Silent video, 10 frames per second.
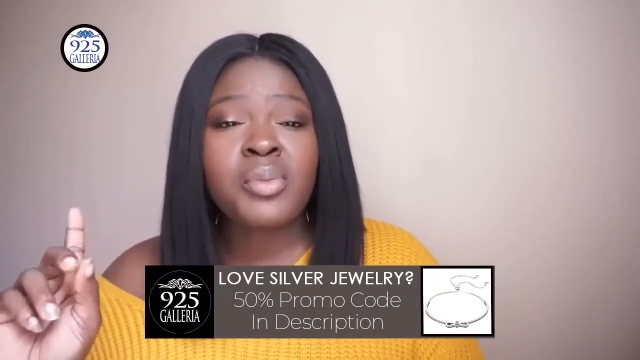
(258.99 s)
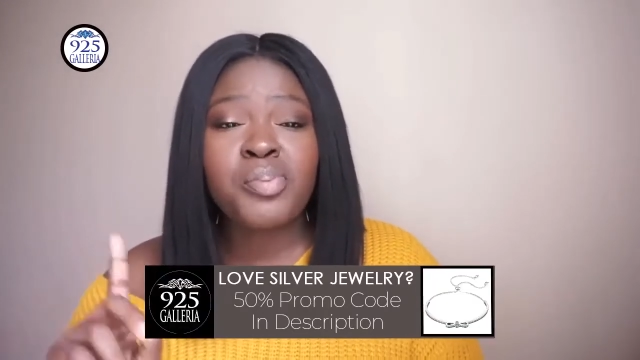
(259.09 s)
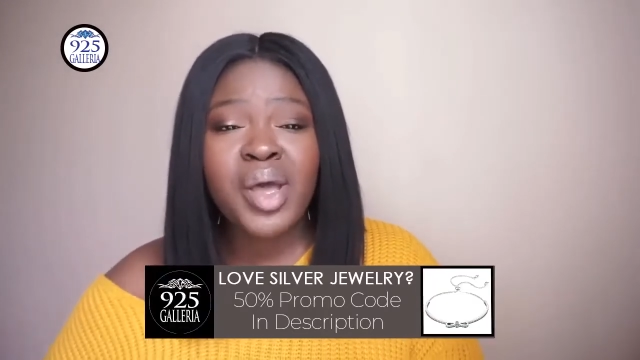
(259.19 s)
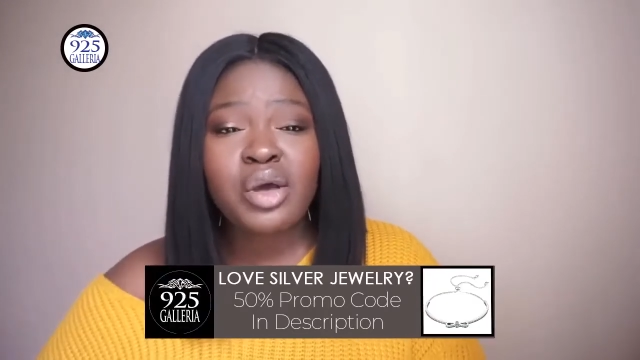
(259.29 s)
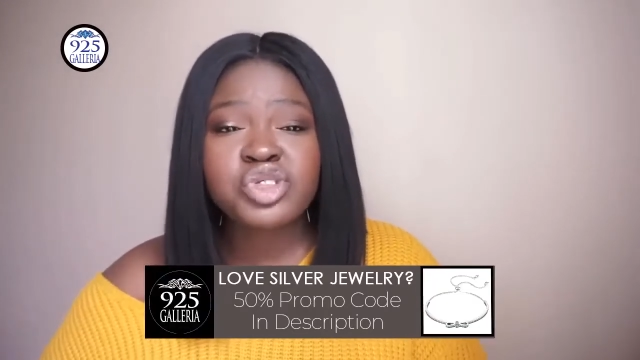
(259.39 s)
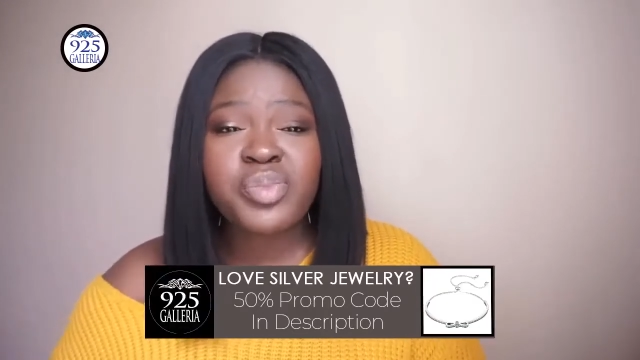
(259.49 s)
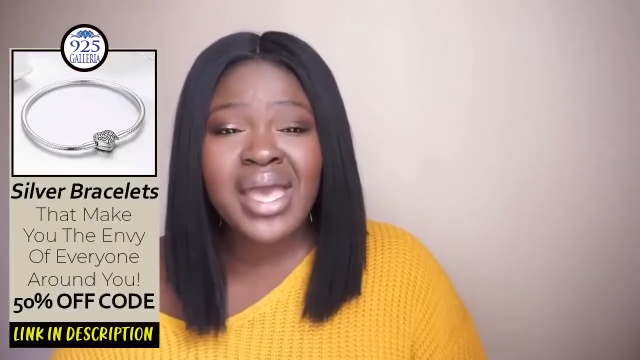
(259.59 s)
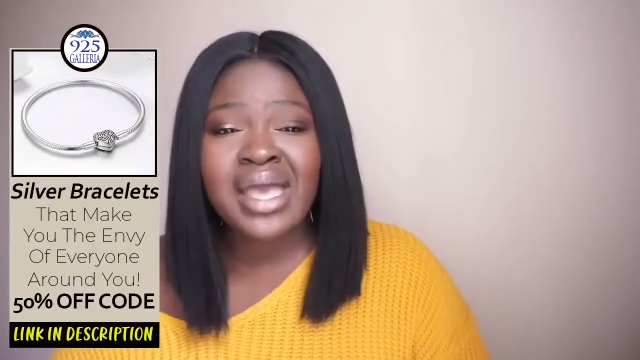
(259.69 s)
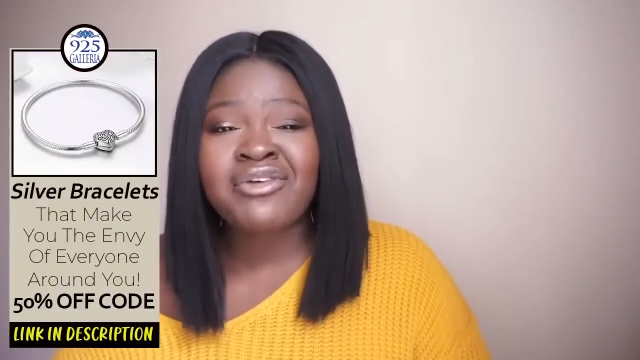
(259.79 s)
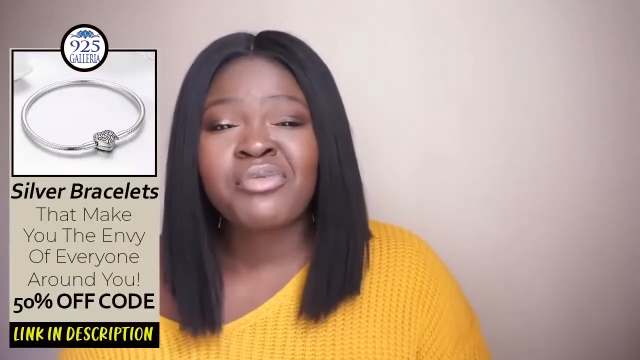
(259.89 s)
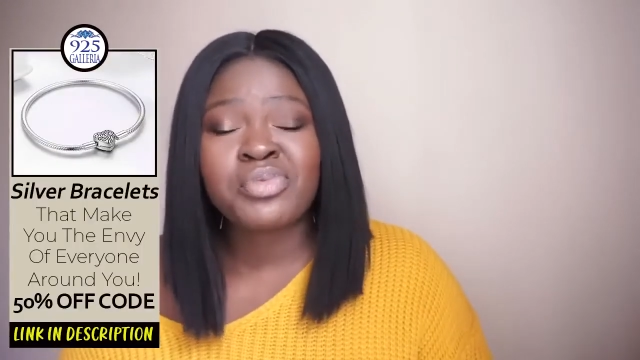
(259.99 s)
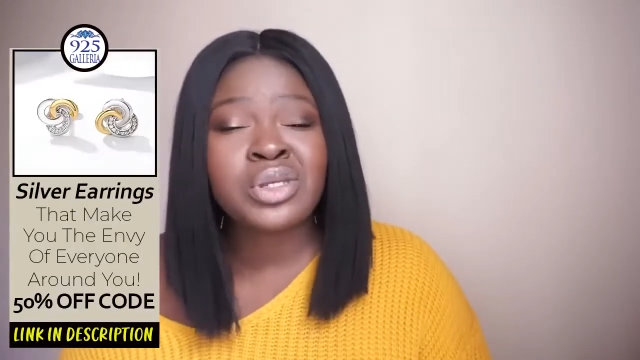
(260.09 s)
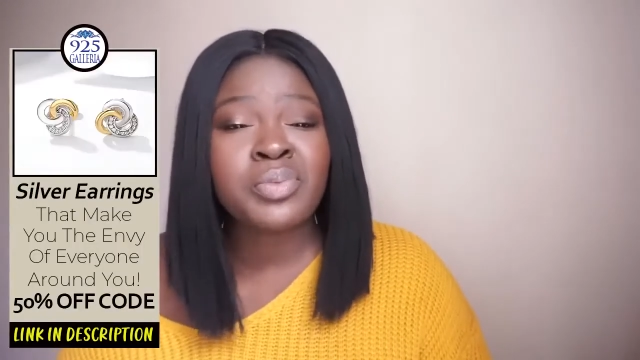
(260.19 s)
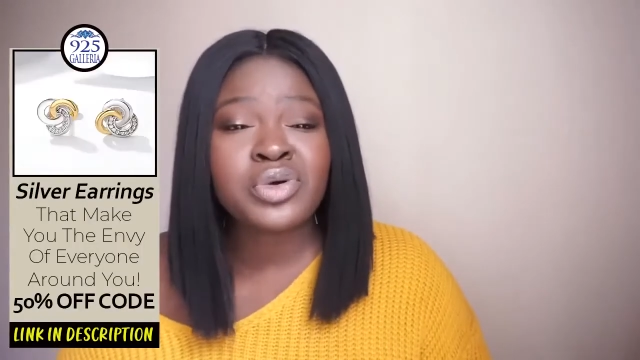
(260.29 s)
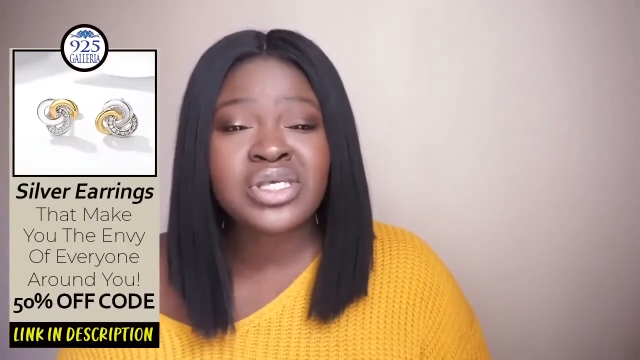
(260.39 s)
pouch bag from
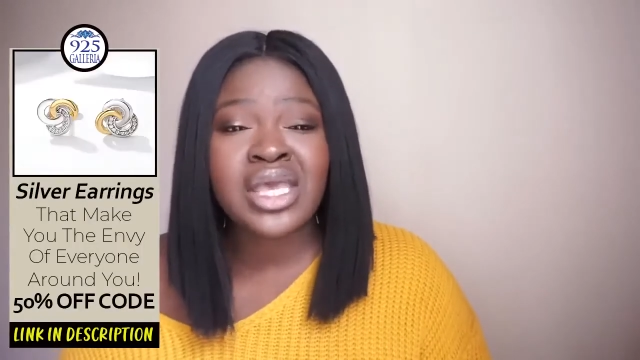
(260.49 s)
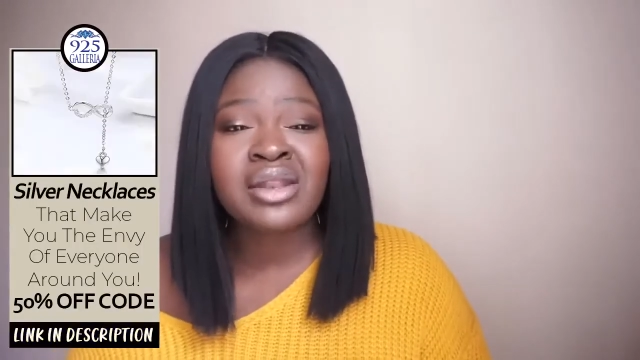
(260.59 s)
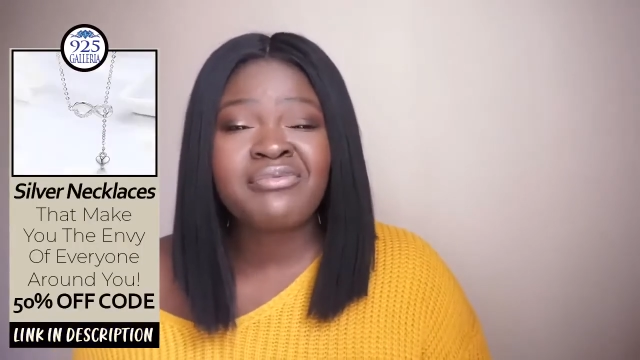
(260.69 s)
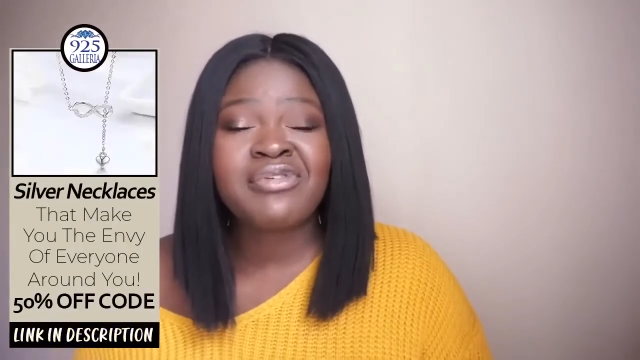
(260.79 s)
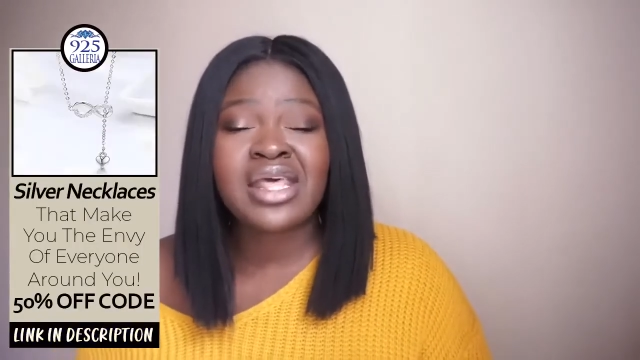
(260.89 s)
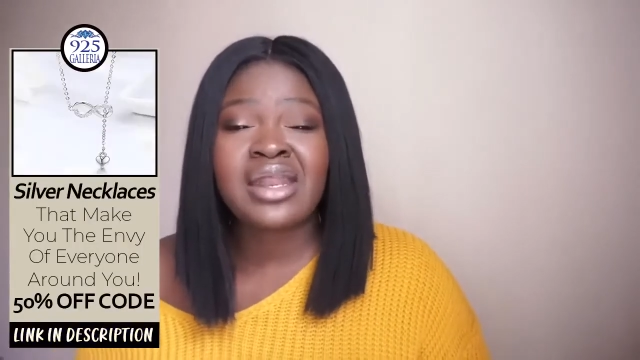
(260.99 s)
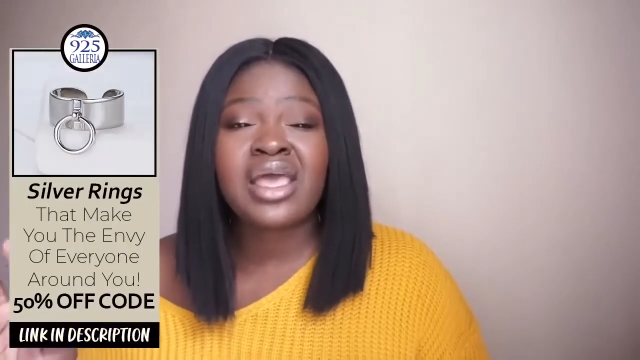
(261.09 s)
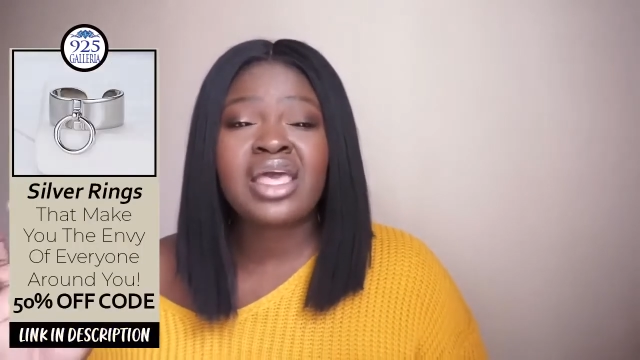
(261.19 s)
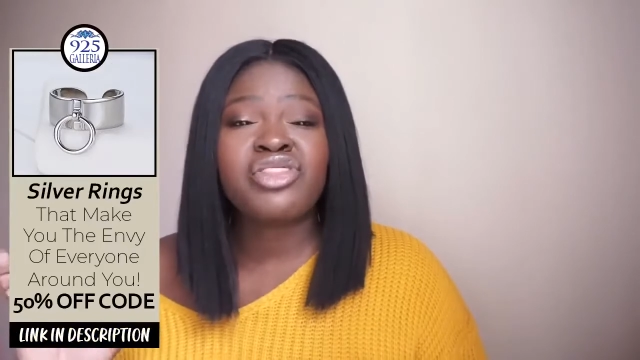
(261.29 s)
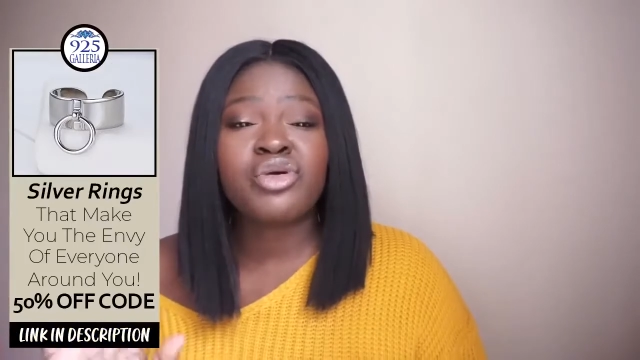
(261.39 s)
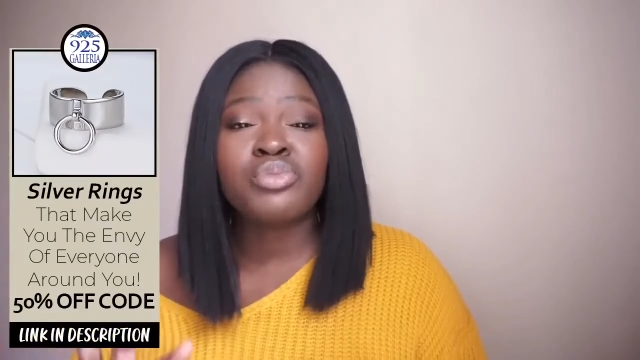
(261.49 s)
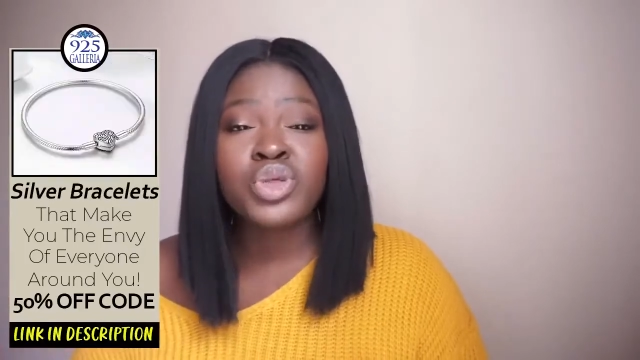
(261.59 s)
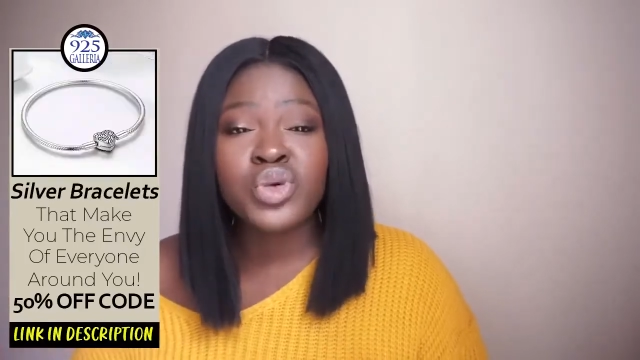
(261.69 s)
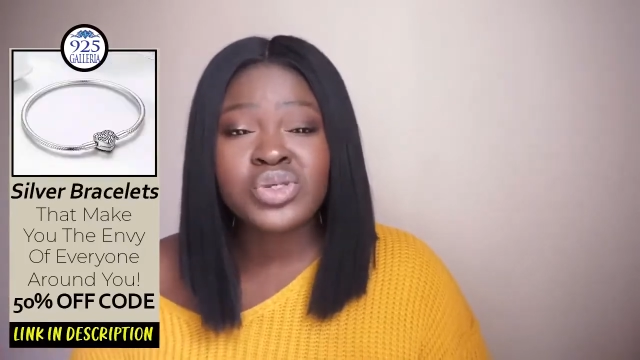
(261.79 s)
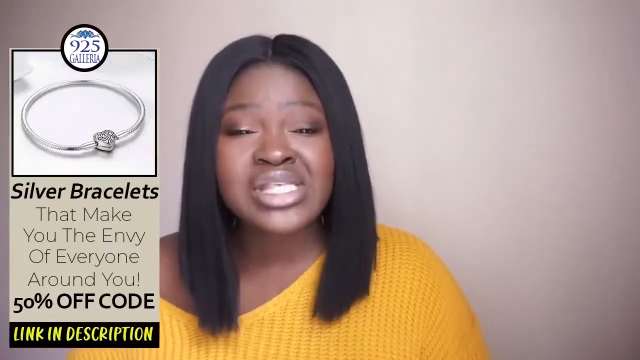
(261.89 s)
Bottega Veneta and their
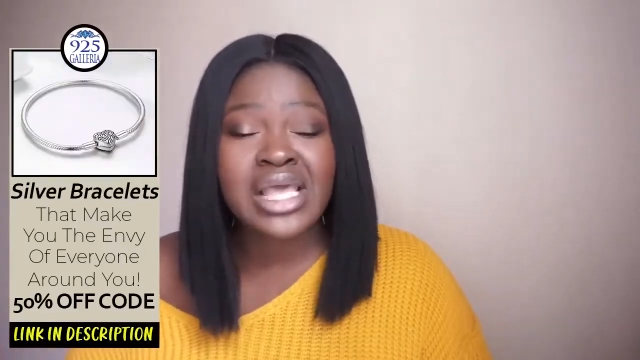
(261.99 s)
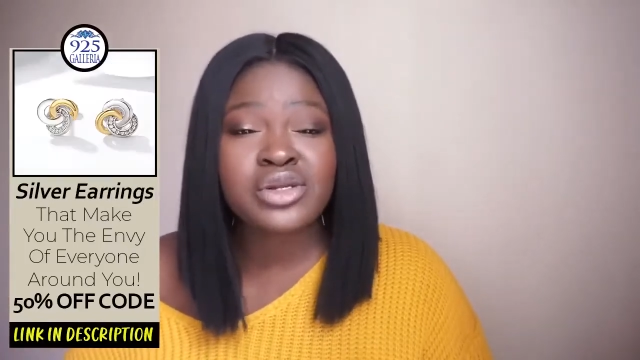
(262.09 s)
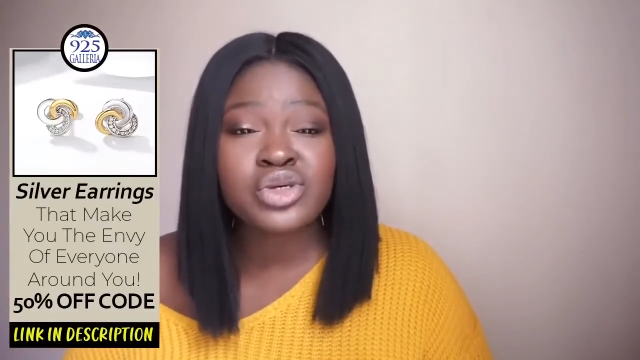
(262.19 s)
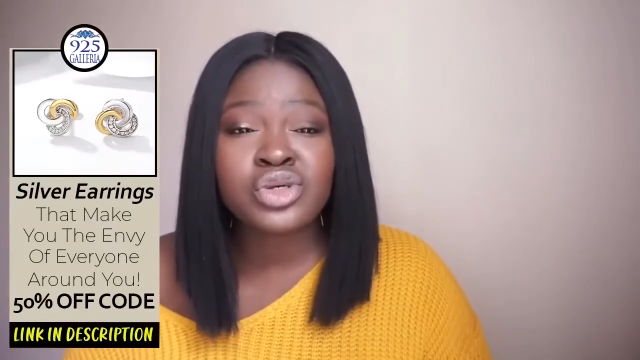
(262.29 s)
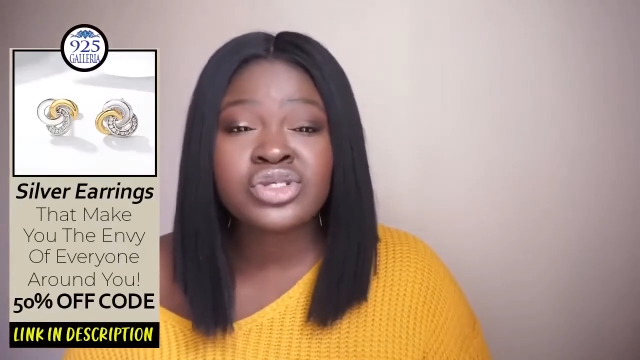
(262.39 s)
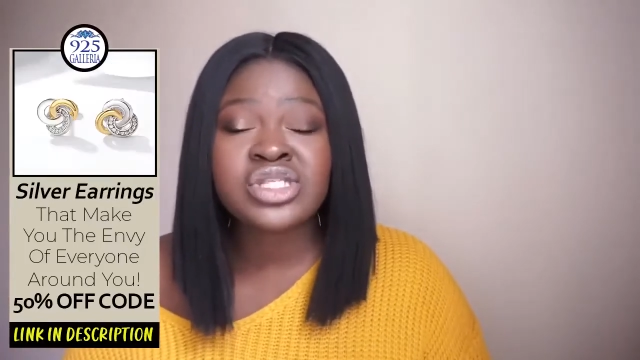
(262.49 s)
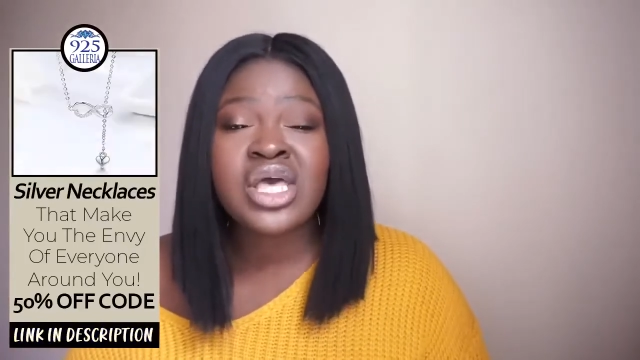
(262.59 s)
mule sandals,